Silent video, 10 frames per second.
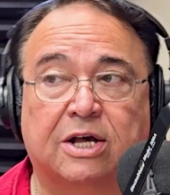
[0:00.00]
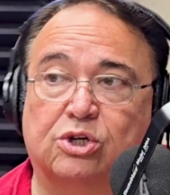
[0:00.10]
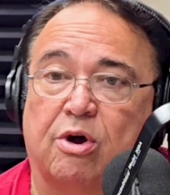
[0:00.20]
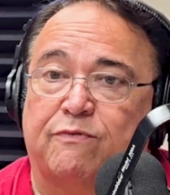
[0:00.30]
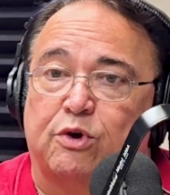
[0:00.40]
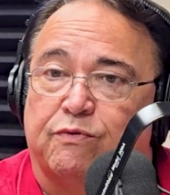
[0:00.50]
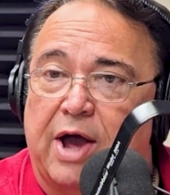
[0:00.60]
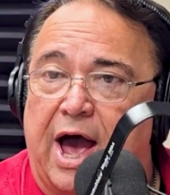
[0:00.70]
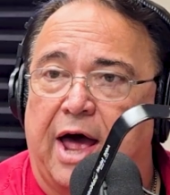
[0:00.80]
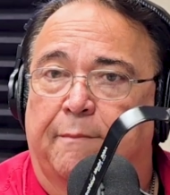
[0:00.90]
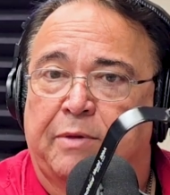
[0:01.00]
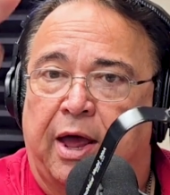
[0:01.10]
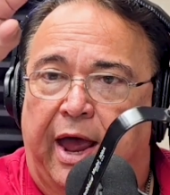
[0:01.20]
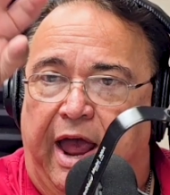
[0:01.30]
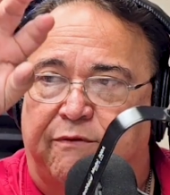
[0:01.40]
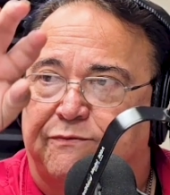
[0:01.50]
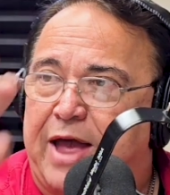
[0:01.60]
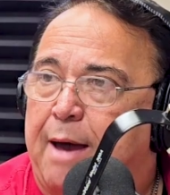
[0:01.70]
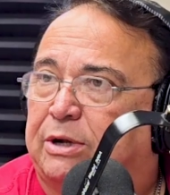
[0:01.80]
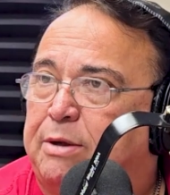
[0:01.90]
So if you've got a
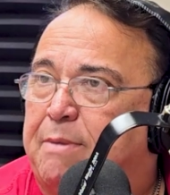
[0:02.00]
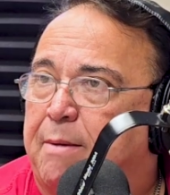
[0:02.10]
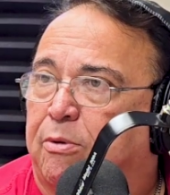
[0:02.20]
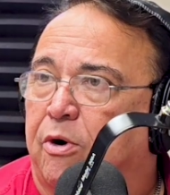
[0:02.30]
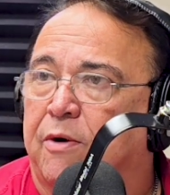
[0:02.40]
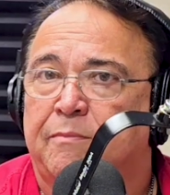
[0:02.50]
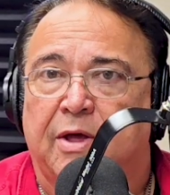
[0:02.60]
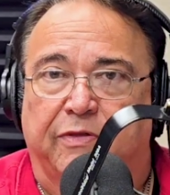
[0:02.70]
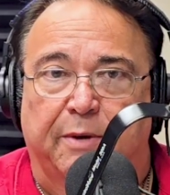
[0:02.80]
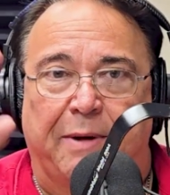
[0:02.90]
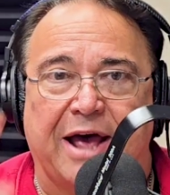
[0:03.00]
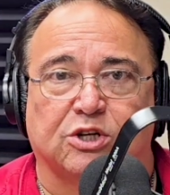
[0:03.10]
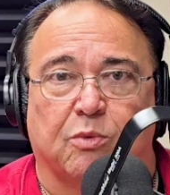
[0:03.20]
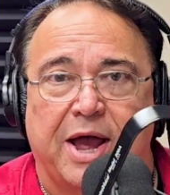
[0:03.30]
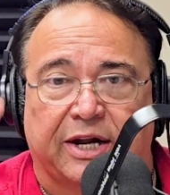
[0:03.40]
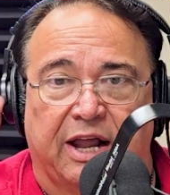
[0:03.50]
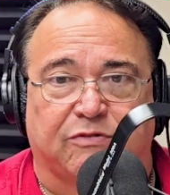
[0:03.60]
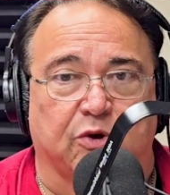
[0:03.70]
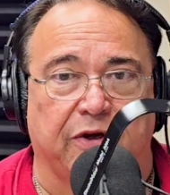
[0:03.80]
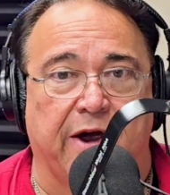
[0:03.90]
family member that passed away and
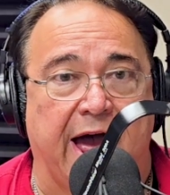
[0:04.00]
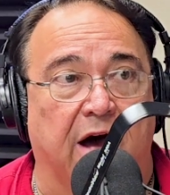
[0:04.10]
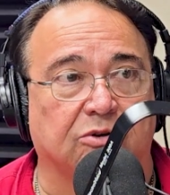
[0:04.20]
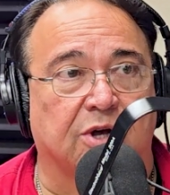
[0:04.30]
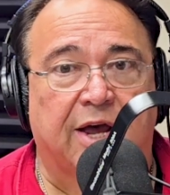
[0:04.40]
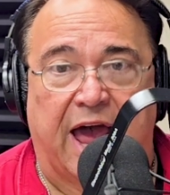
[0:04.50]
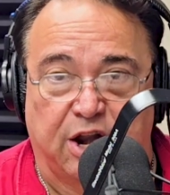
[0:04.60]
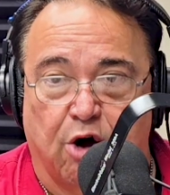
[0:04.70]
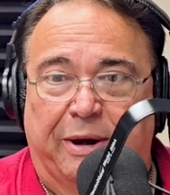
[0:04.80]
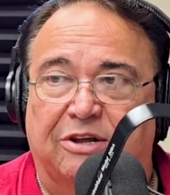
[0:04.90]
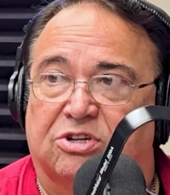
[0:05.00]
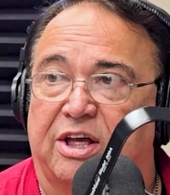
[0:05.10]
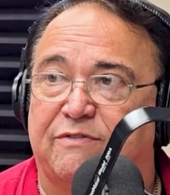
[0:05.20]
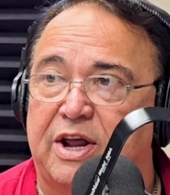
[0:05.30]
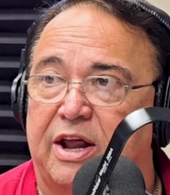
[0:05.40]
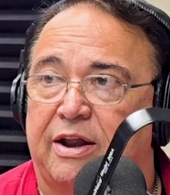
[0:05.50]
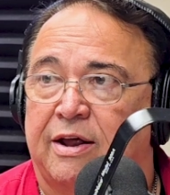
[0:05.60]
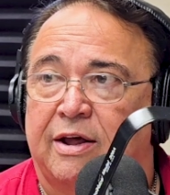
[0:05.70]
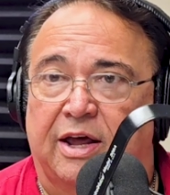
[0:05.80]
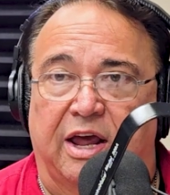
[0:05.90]
left you their house and nobody's lived in it,
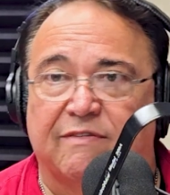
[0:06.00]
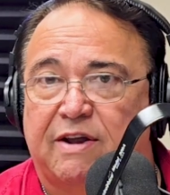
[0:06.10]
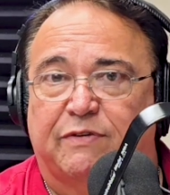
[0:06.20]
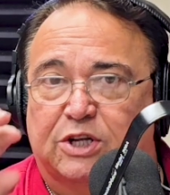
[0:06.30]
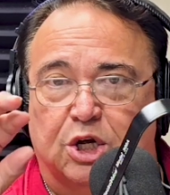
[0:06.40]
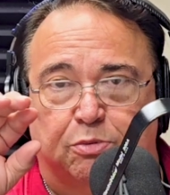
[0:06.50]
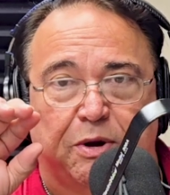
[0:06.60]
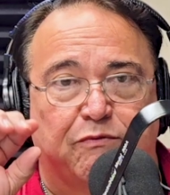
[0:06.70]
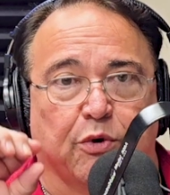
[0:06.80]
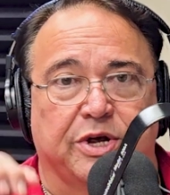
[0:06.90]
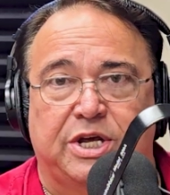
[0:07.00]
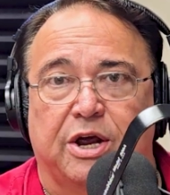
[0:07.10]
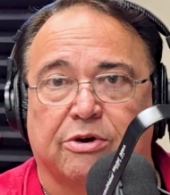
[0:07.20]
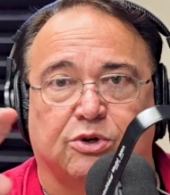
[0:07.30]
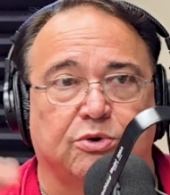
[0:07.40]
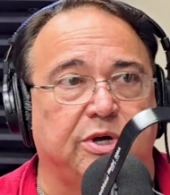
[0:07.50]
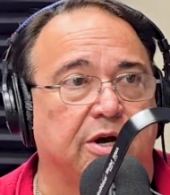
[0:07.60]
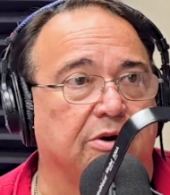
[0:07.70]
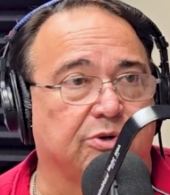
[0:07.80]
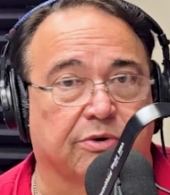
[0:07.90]
even if it's just been for a year, 2
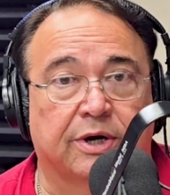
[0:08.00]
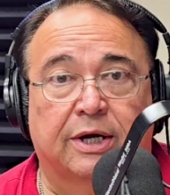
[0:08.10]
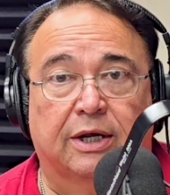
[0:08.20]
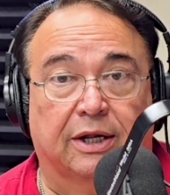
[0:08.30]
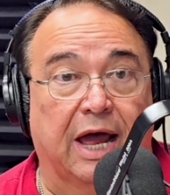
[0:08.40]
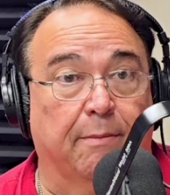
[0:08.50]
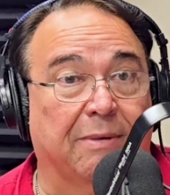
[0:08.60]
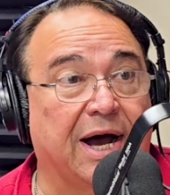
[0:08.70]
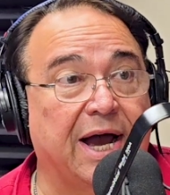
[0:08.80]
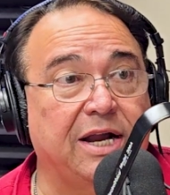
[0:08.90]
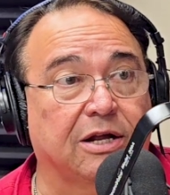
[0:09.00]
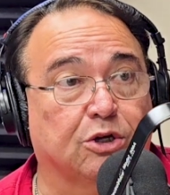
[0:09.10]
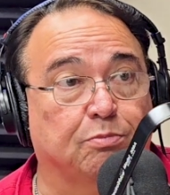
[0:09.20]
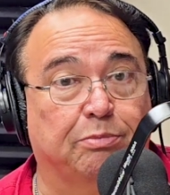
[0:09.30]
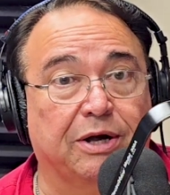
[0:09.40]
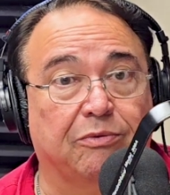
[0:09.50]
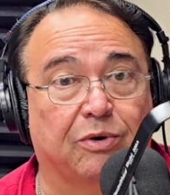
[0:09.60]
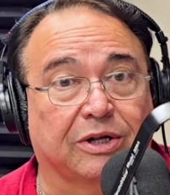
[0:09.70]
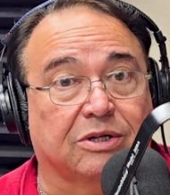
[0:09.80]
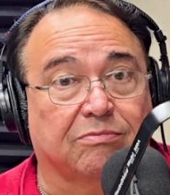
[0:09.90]
years, or like mine, it's been
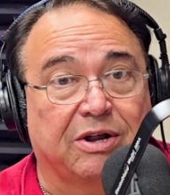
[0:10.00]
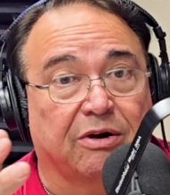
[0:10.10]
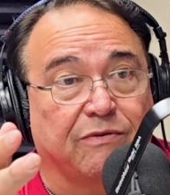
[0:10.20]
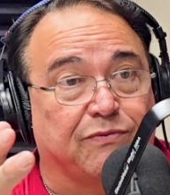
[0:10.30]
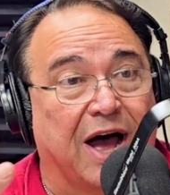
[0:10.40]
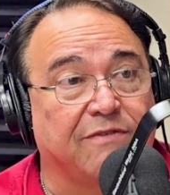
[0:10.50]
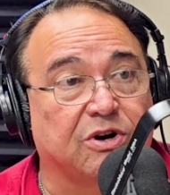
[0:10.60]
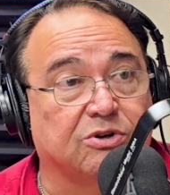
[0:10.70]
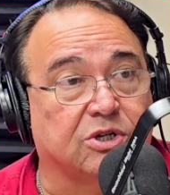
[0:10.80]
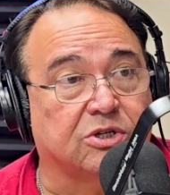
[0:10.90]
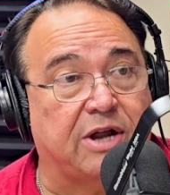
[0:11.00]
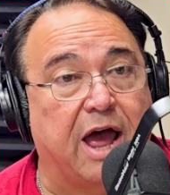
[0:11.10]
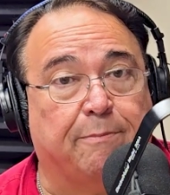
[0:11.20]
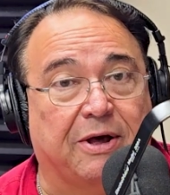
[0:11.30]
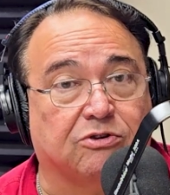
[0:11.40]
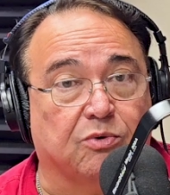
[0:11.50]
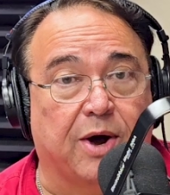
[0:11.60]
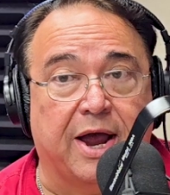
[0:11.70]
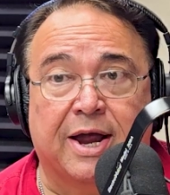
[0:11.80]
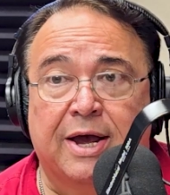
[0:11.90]
nearly 5 years since Dad passed
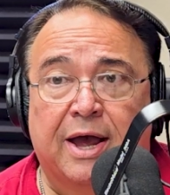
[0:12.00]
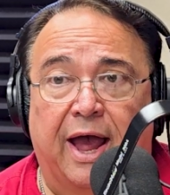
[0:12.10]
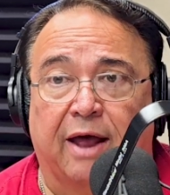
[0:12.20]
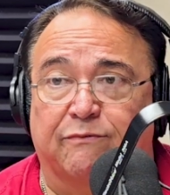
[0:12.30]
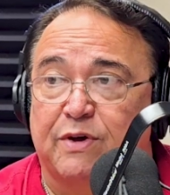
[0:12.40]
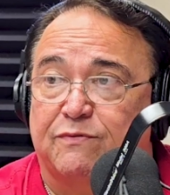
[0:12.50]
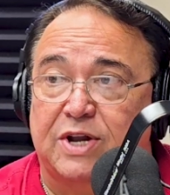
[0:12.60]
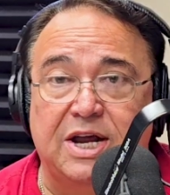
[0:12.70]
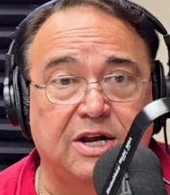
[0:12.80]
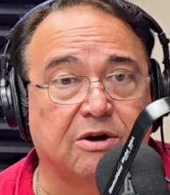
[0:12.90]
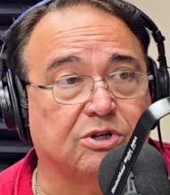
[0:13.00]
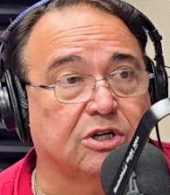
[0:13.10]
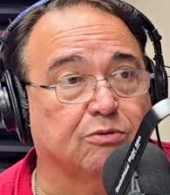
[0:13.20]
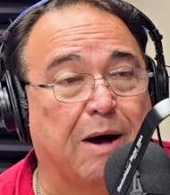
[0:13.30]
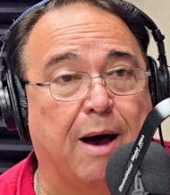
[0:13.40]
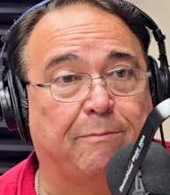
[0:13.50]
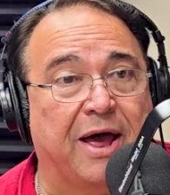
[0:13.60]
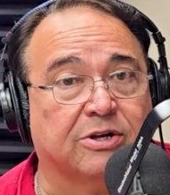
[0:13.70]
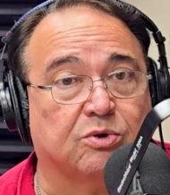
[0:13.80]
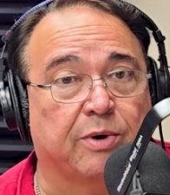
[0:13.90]
away and 15 years since Mom
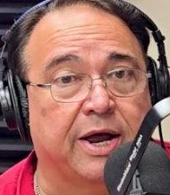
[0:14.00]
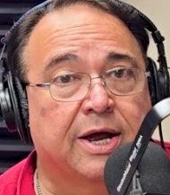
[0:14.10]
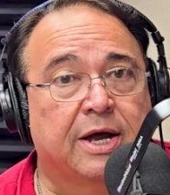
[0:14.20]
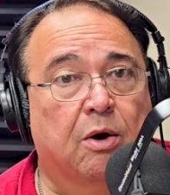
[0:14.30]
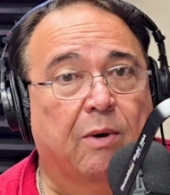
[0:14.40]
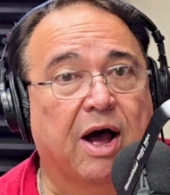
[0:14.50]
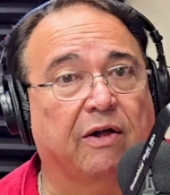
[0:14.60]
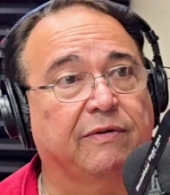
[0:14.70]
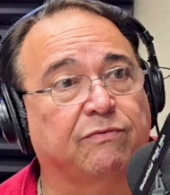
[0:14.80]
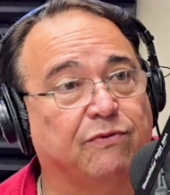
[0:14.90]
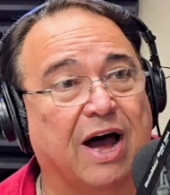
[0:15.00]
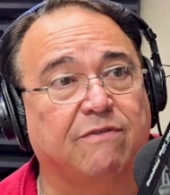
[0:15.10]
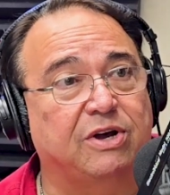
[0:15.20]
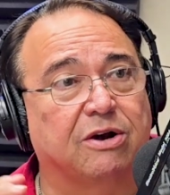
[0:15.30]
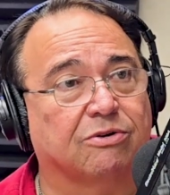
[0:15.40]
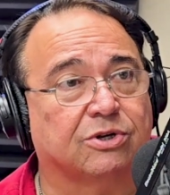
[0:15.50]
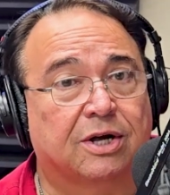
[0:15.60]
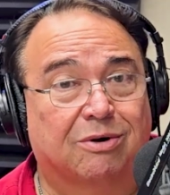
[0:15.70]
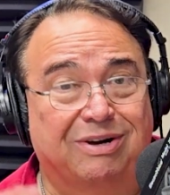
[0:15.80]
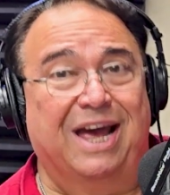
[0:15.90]
passed away. Well, in 5 years,
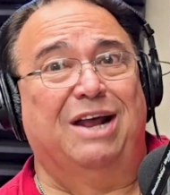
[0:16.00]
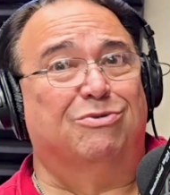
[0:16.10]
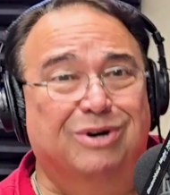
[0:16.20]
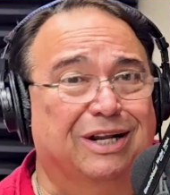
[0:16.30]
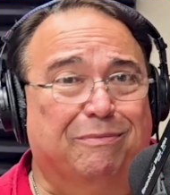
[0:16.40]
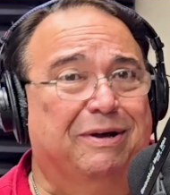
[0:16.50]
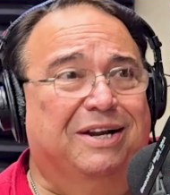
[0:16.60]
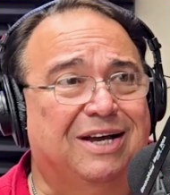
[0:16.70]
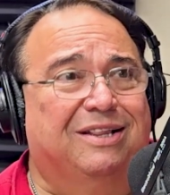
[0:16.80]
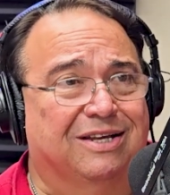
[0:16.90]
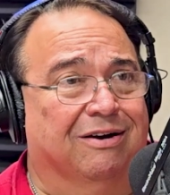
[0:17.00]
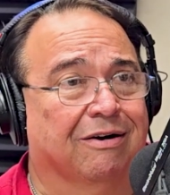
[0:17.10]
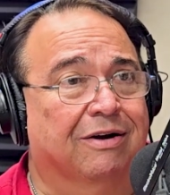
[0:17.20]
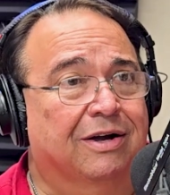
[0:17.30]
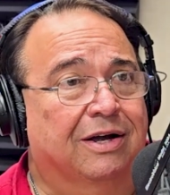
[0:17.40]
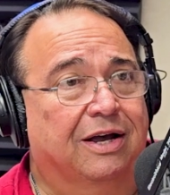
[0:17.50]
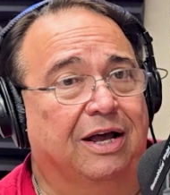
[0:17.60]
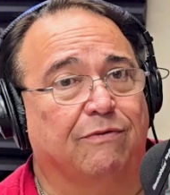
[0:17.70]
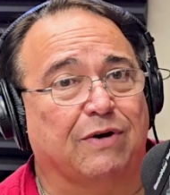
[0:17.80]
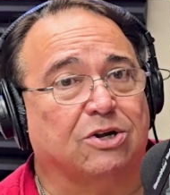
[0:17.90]
we hadn't really been in there.
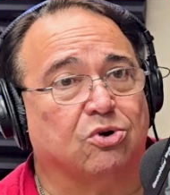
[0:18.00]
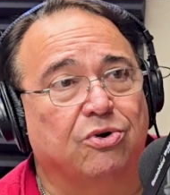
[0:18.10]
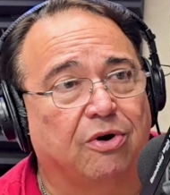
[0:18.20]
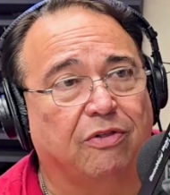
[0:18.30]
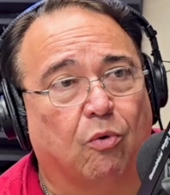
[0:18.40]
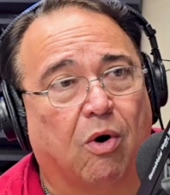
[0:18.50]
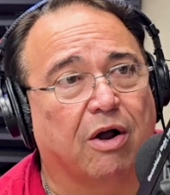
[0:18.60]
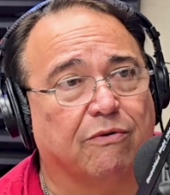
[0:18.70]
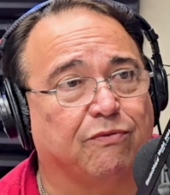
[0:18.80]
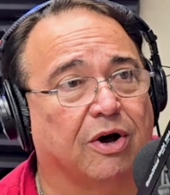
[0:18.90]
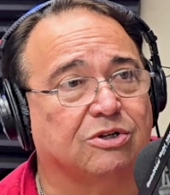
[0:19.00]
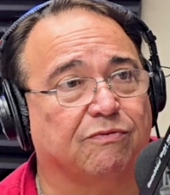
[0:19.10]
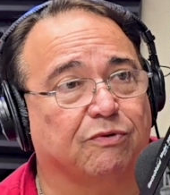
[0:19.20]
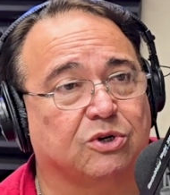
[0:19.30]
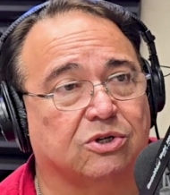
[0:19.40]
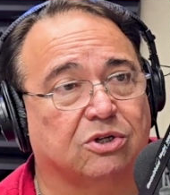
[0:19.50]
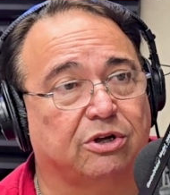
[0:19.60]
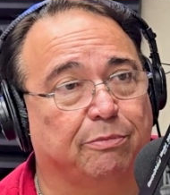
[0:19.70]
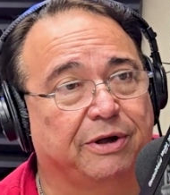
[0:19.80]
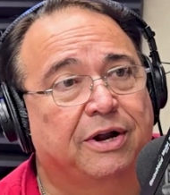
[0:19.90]
And if I turned on the water faucet for just a
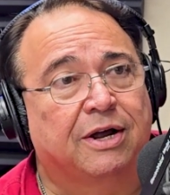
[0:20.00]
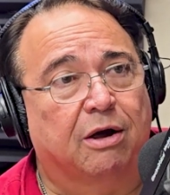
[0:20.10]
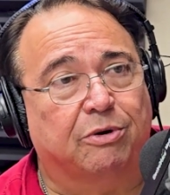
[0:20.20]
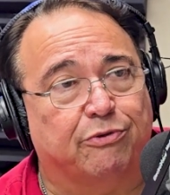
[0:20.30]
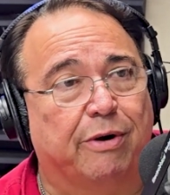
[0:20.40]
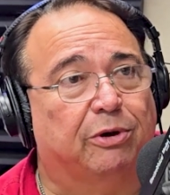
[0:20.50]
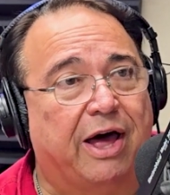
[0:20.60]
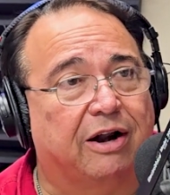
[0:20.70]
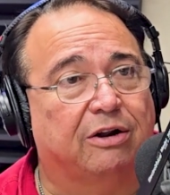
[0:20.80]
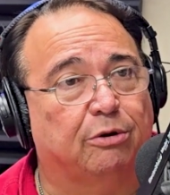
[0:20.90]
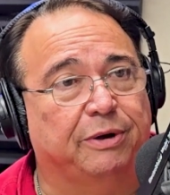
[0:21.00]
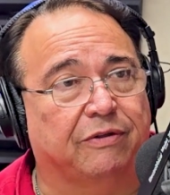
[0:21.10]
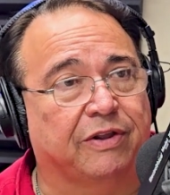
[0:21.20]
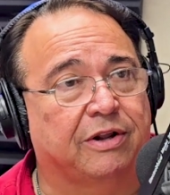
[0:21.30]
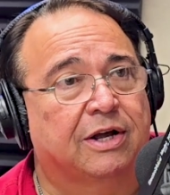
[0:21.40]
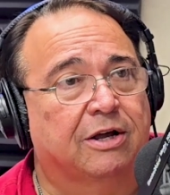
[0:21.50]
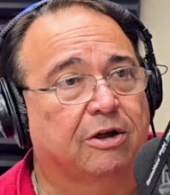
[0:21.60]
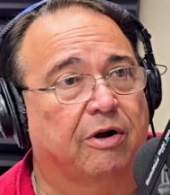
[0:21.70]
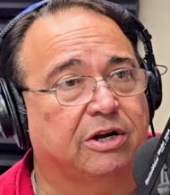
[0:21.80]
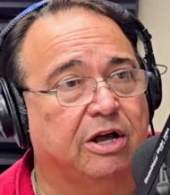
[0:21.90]
little bit, it would dribble out a little bit and,
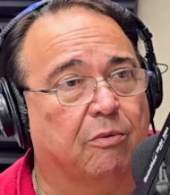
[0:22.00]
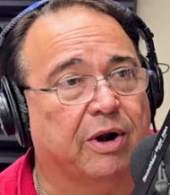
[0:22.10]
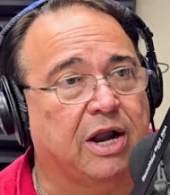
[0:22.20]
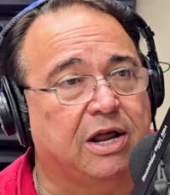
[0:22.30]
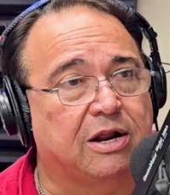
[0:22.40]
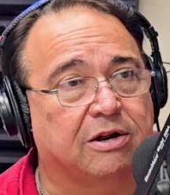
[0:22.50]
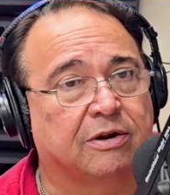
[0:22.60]
I'd get what I needed.